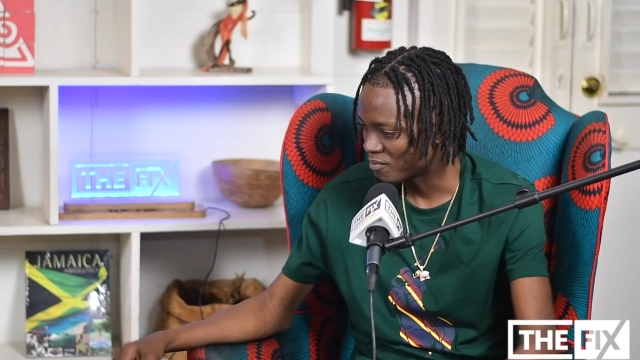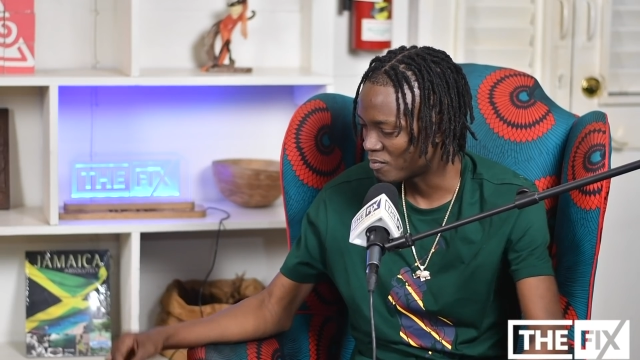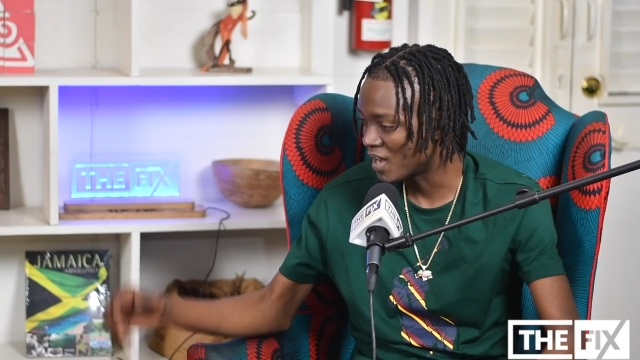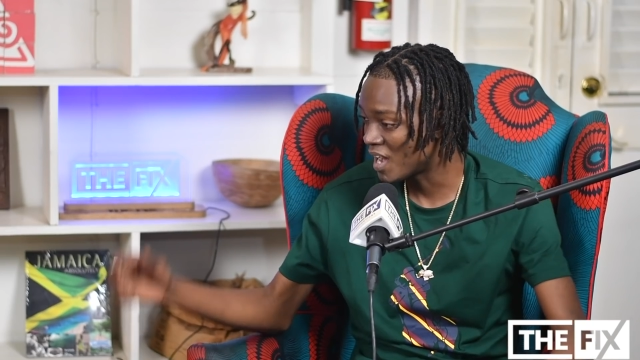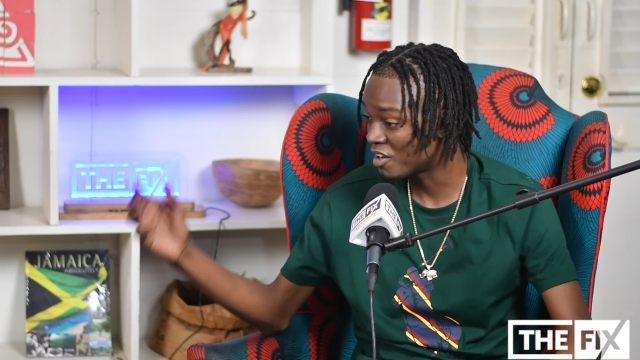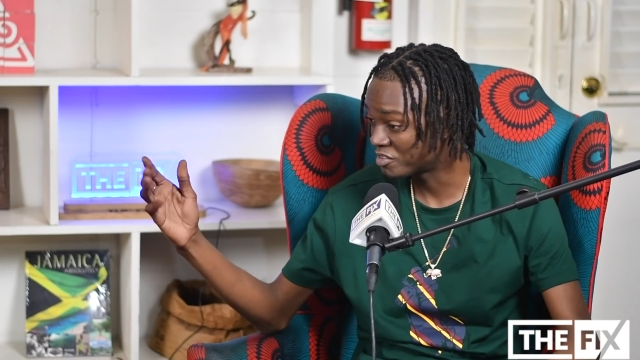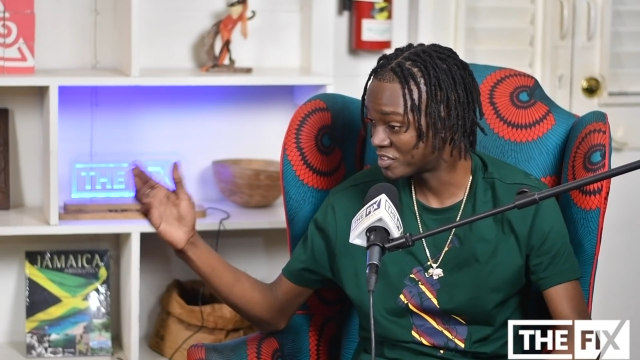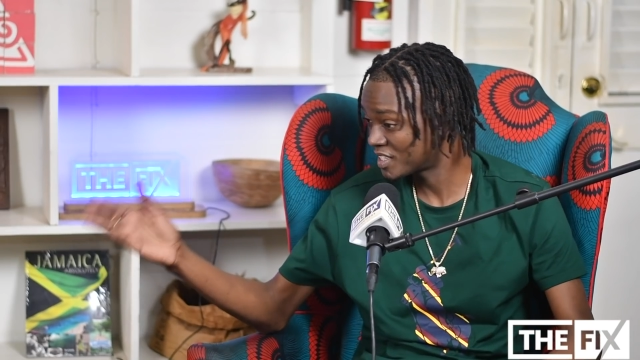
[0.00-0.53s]
I
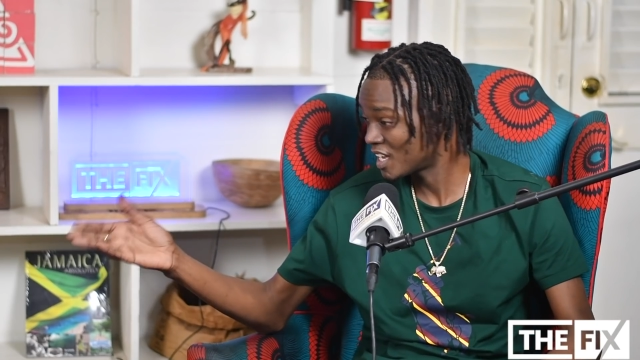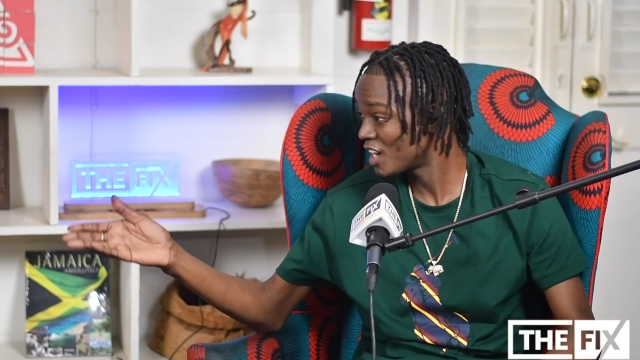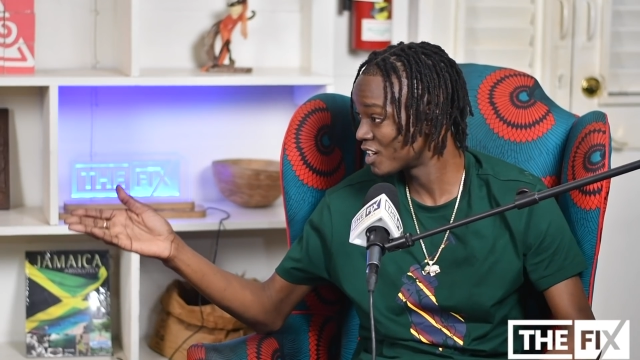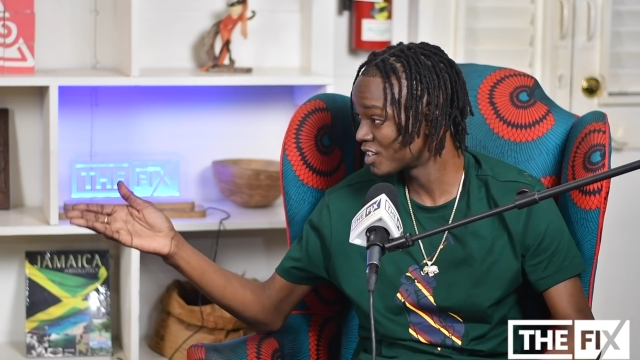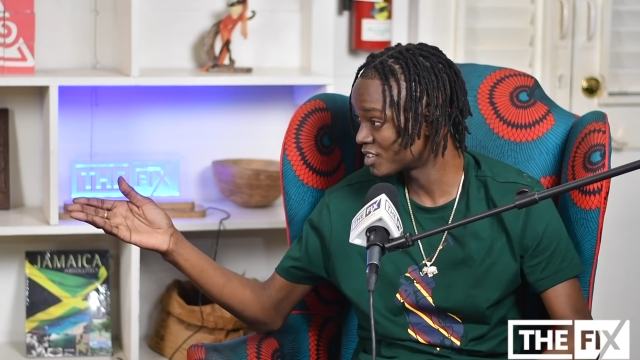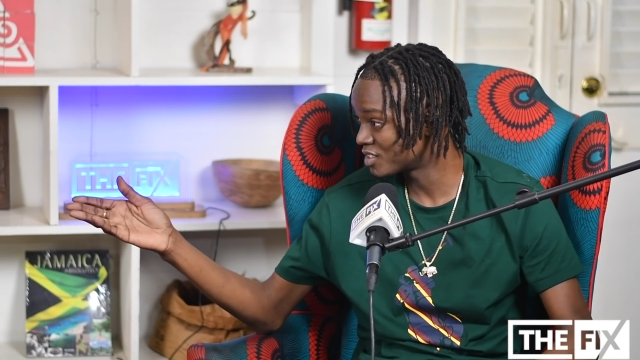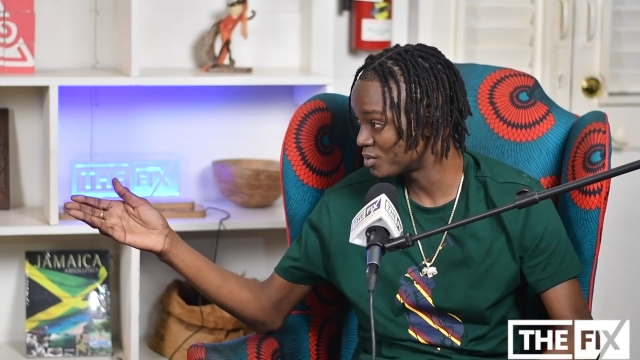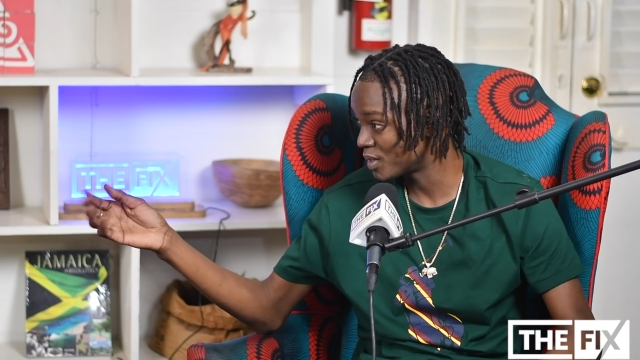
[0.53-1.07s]
have
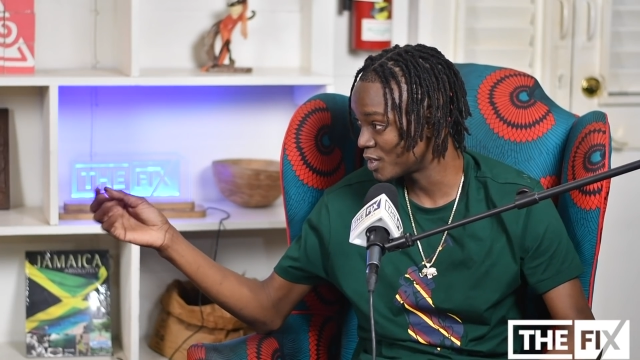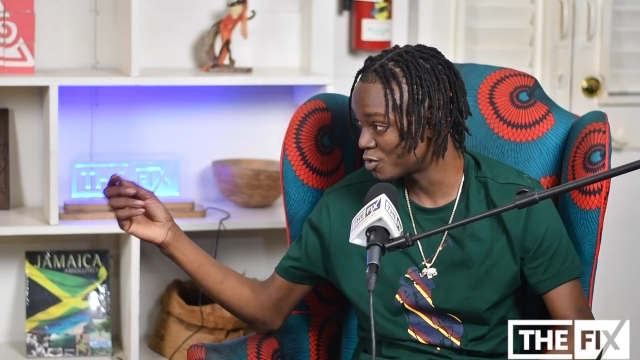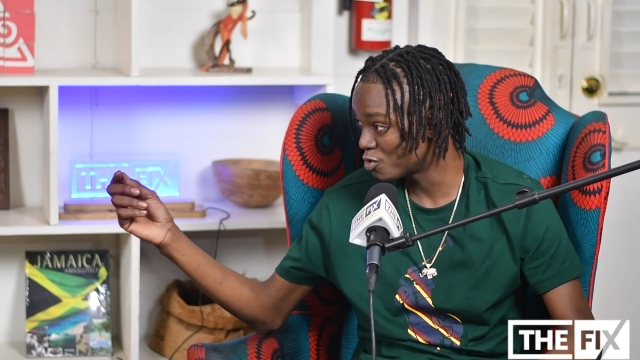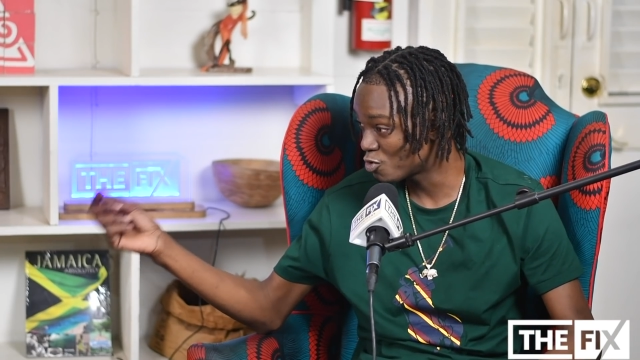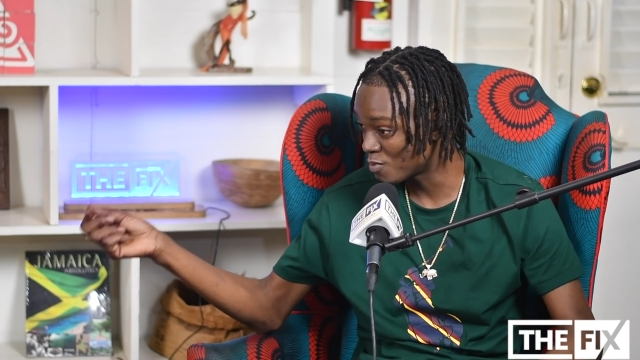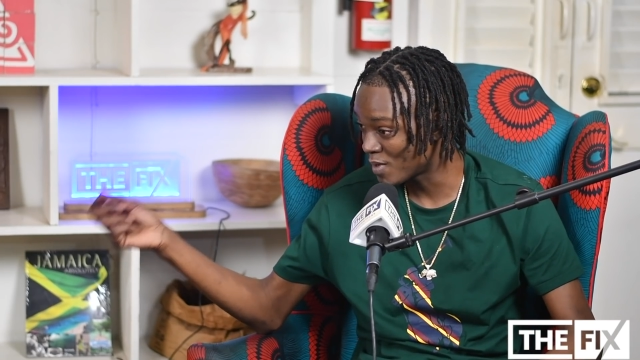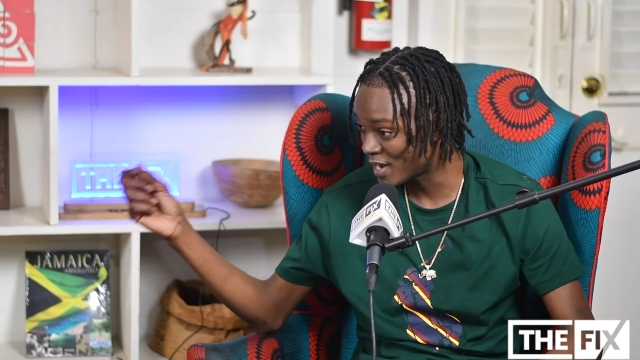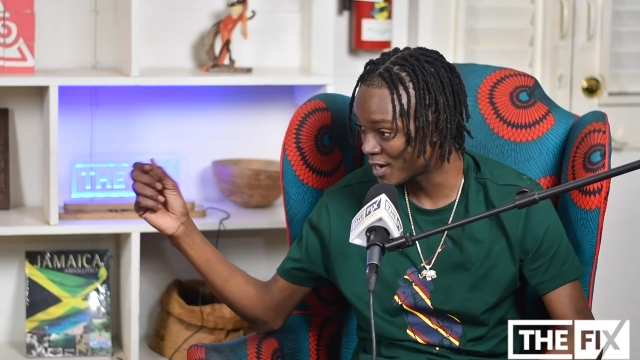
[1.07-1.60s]
songs where you
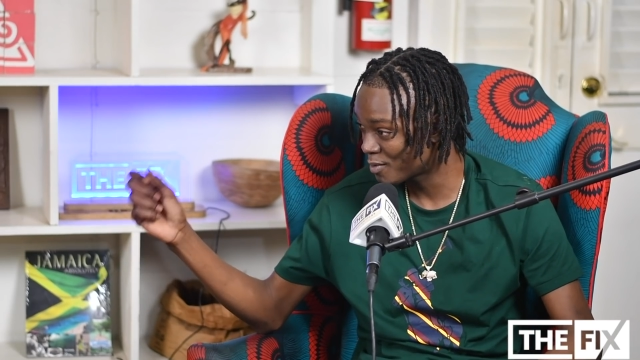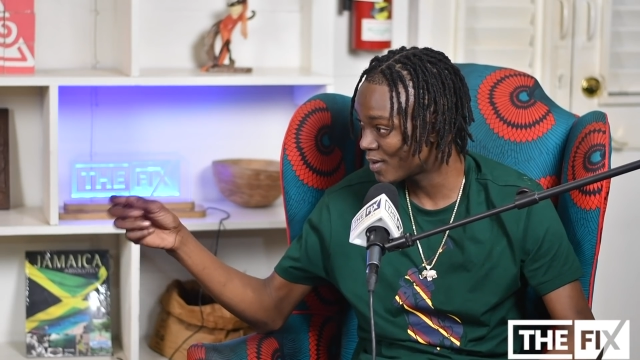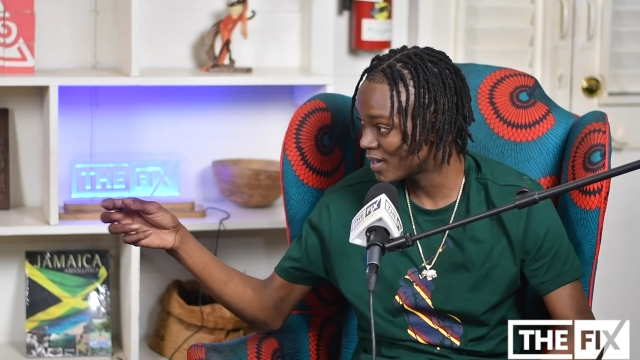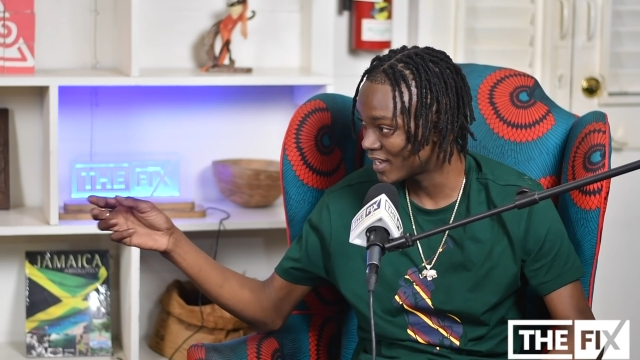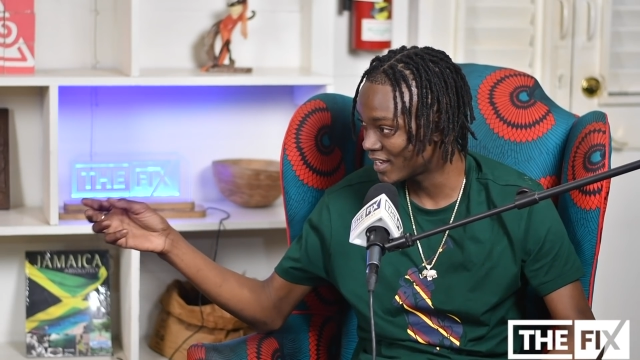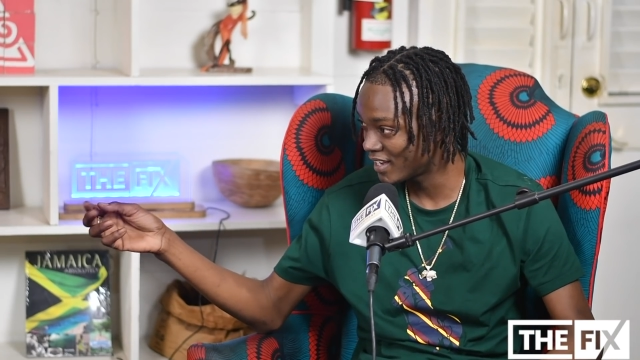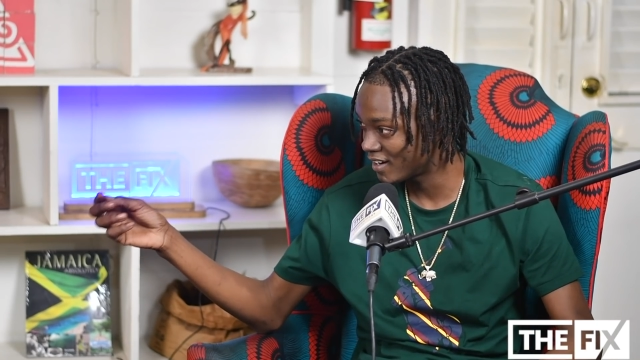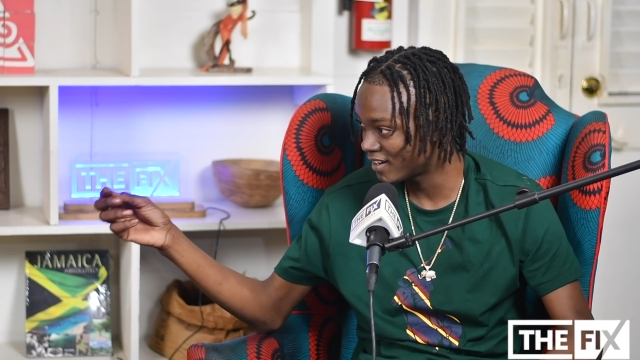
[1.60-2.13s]
might want to
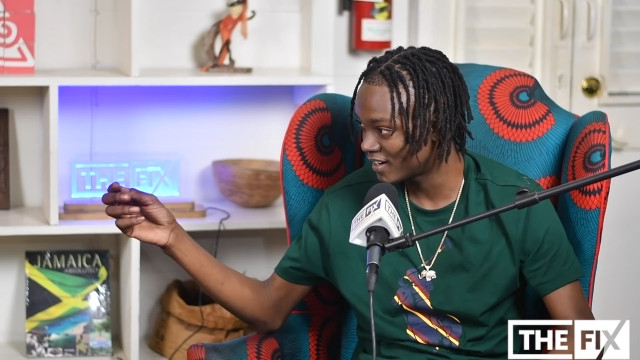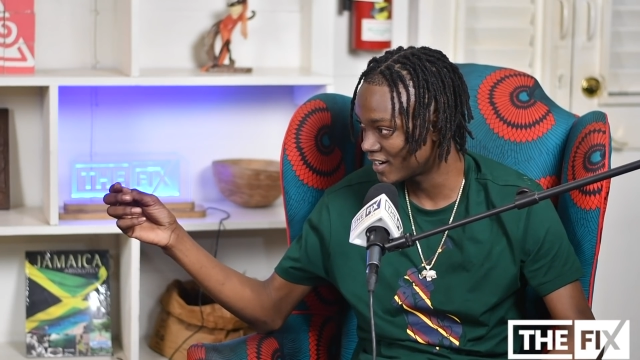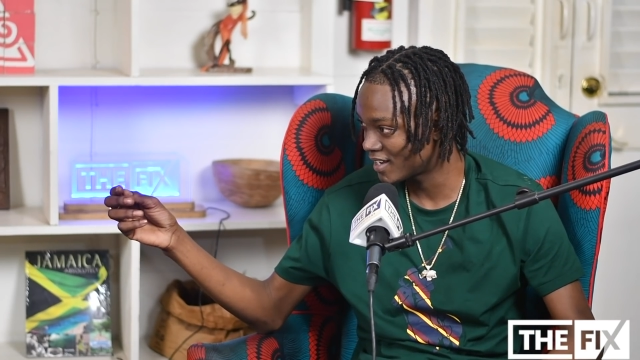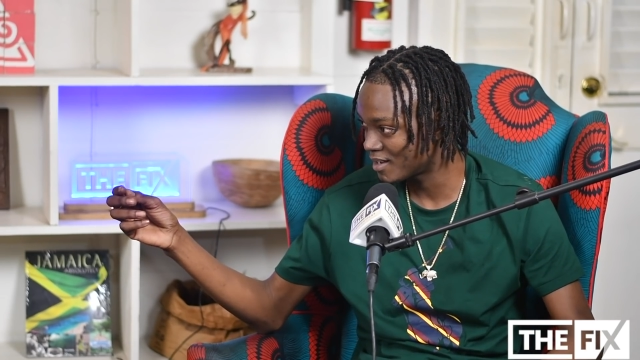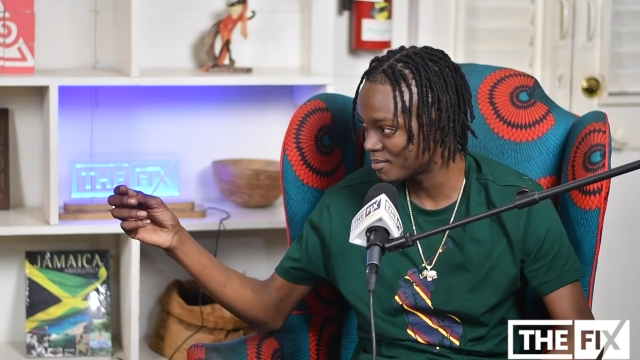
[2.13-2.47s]
hear, you know what I